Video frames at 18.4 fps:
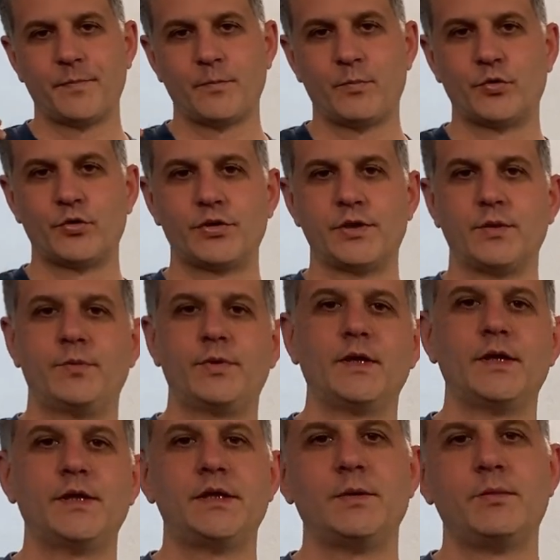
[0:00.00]

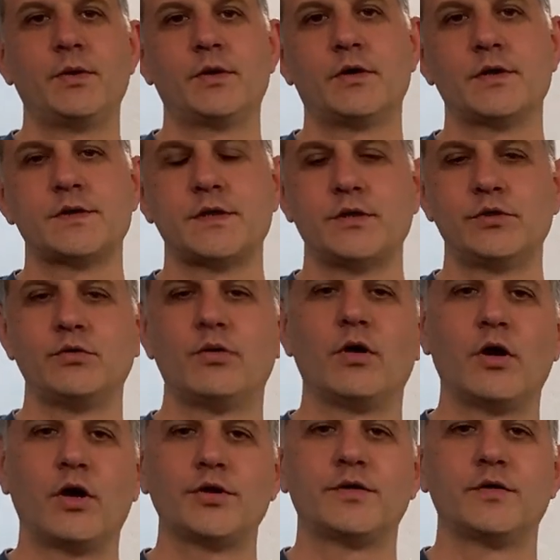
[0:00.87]
portability, because I do a
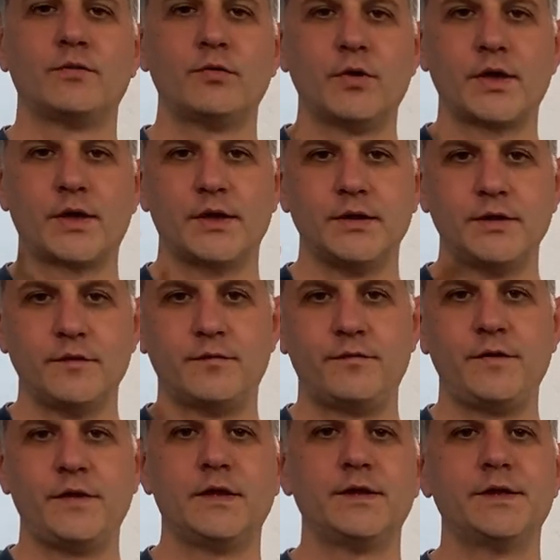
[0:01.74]
lot of work in the
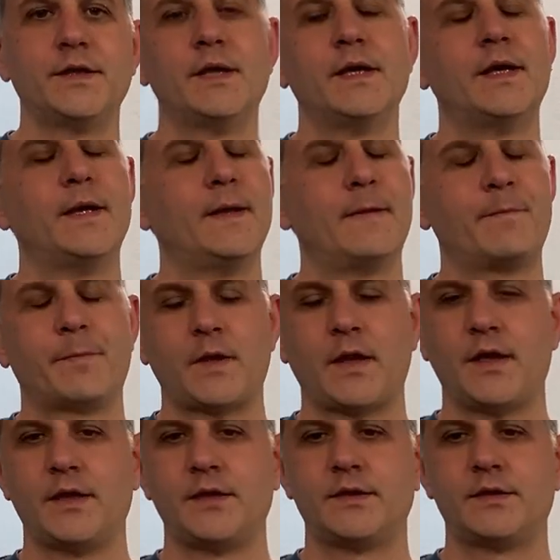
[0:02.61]
field,
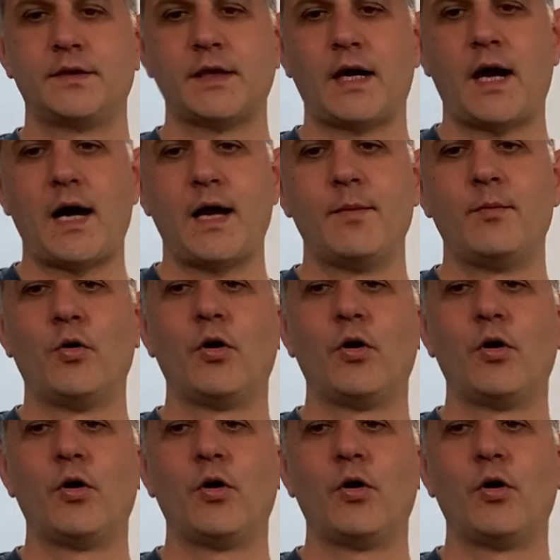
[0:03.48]
and I'm